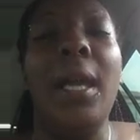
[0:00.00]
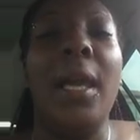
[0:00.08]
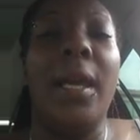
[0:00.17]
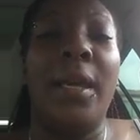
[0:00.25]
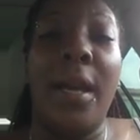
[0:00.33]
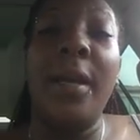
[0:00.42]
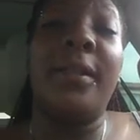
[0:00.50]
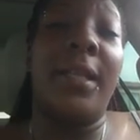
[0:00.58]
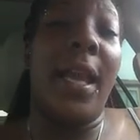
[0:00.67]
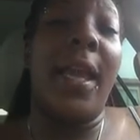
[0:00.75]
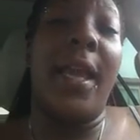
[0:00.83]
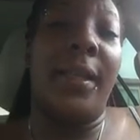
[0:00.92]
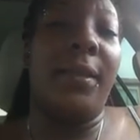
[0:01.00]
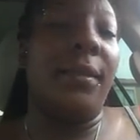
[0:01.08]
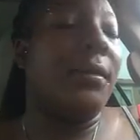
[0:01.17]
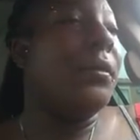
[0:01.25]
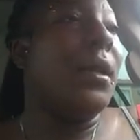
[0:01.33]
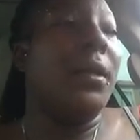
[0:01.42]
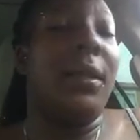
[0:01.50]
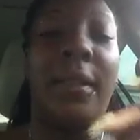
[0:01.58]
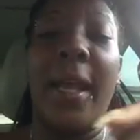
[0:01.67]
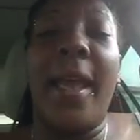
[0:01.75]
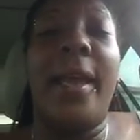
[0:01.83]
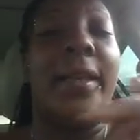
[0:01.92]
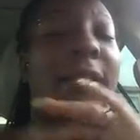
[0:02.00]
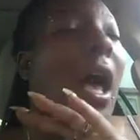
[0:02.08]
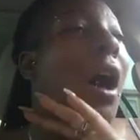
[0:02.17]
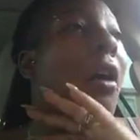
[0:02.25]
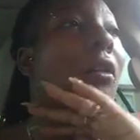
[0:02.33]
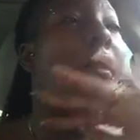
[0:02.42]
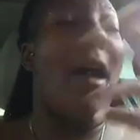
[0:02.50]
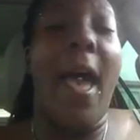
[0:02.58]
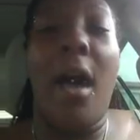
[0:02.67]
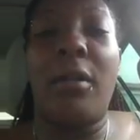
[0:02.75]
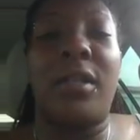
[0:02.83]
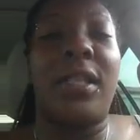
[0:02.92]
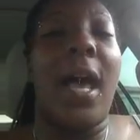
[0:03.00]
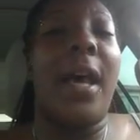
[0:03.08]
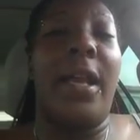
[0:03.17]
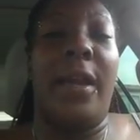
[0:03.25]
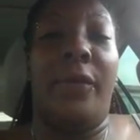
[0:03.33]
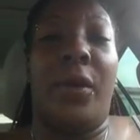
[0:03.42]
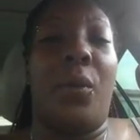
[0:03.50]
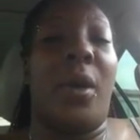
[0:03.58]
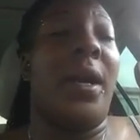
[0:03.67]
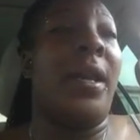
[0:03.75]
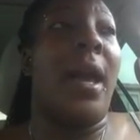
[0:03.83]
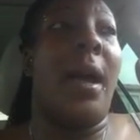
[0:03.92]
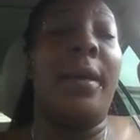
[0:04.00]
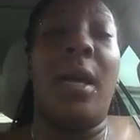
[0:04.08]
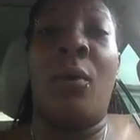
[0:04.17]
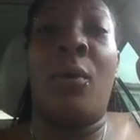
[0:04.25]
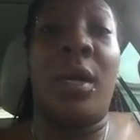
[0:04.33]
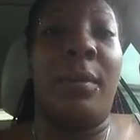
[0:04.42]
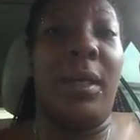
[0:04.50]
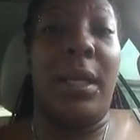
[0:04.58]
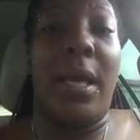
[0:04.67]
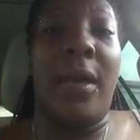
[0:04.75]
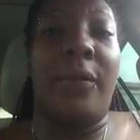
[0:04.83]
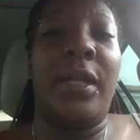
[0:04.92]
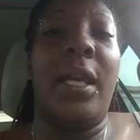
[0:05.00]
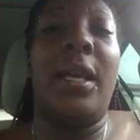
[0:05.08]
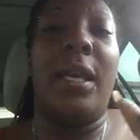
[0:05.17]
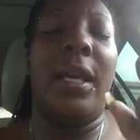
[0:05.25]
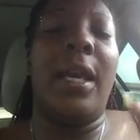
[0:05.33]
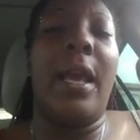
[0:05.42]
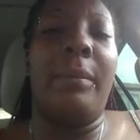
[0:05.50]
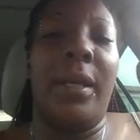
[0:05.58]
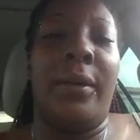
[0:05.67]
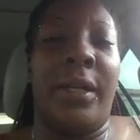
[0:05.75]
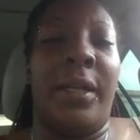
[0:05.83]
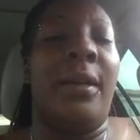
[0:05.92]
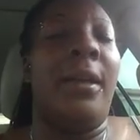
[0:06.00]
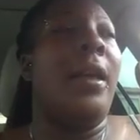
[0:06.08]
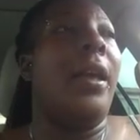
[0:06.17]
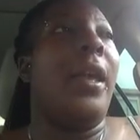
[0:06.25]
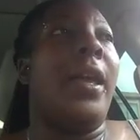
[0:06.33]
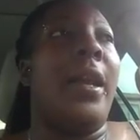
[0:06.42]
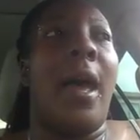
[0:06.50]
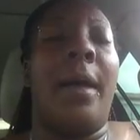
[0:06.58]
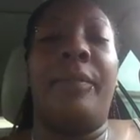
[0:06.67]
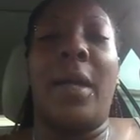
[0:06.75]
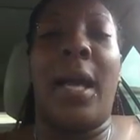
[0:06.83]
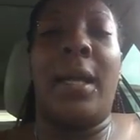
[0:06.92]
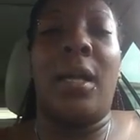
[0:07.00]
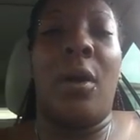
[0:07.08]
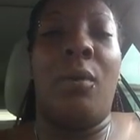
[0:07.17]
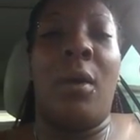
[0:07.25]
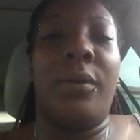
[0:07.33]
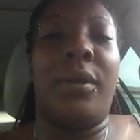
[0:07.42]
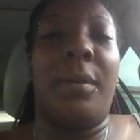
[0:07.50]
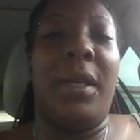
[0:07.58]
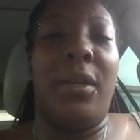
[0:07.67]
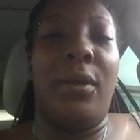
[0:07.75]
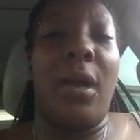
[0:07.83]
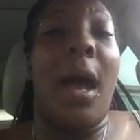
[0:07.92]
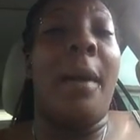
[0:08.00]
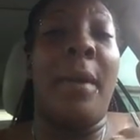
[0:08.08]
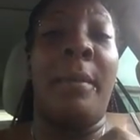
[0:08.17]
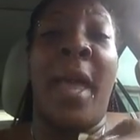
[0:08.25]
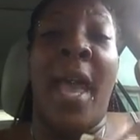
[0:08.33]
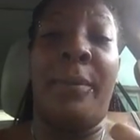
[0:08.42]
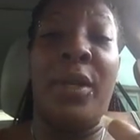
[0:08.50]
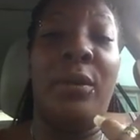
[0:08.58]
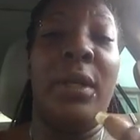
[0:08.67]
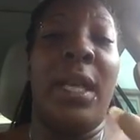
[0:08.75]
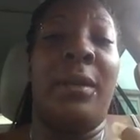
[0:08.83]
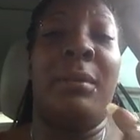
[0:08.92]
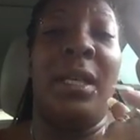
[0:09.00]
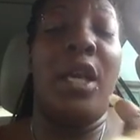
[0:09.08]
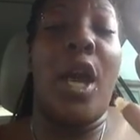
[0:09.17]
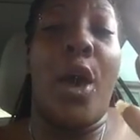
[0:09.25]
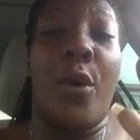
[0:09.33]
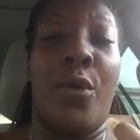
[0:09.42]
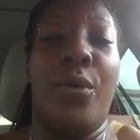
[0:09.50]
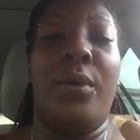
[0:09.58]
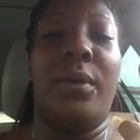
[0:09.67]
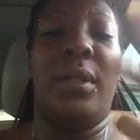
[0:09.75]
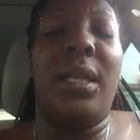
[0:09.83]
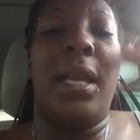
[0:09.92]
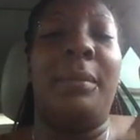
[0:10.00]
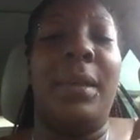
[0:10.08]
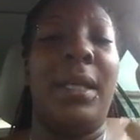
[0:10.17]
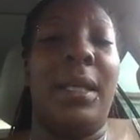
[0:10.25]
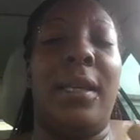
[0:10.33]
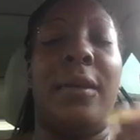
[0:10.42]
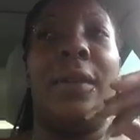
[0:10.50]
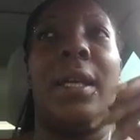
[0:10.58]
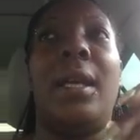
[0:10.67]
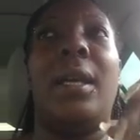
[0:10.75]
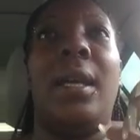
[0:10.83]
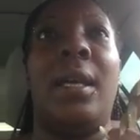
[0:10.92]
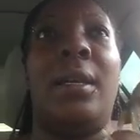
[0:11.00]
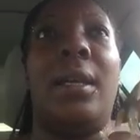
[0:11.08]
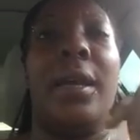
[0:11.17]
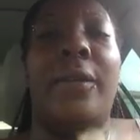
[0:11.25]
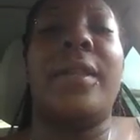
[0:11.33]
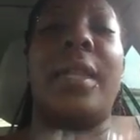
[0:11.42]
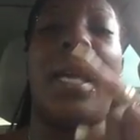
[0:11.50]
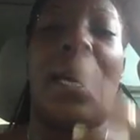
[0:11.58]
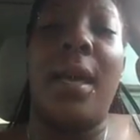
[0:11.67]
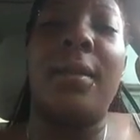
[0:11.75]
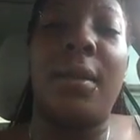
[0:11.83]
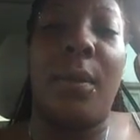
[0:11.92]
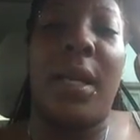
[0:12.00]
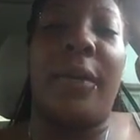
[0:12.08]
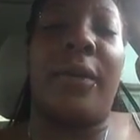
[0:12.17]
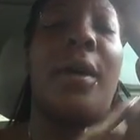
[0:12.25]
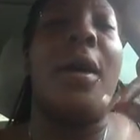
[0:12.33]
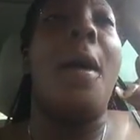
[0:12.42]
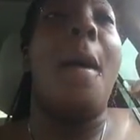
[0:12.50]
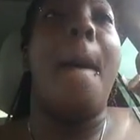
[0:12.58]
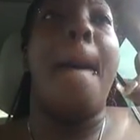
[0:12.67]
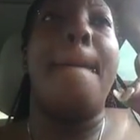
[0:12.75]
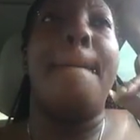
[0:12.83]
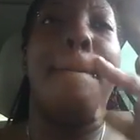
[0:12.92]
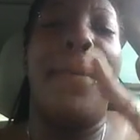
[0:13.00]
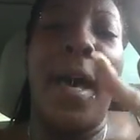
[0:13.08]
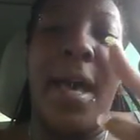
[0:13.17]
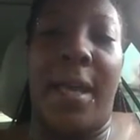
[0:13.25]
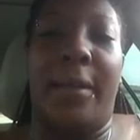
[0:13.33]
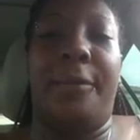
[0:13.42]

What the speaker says: And that's dead. The dead is all outside everywhere, and I don't want to be left in that building, and I don't want to be I'm happy you let me go to let me live and everything else or whatever. But